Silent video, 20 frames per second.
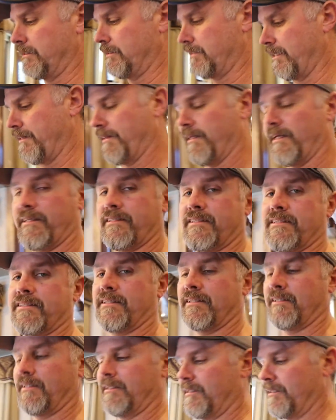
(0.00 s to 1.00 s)
to this,
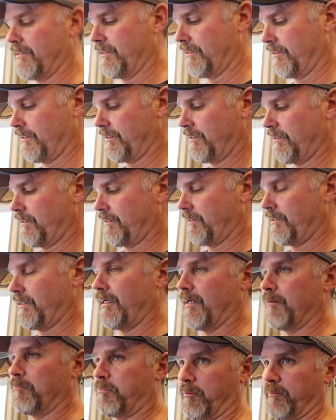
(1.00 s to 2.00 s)

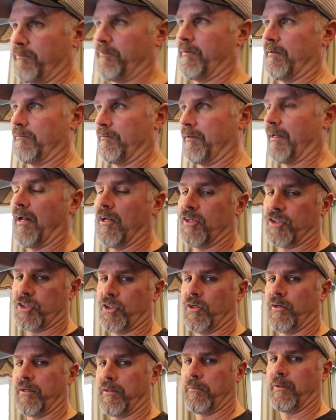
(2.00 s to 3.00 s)
and I'll
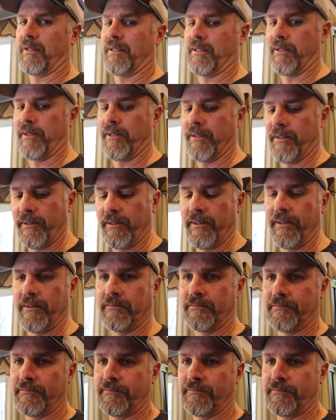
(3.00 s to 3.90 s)
show you what you're gonna do.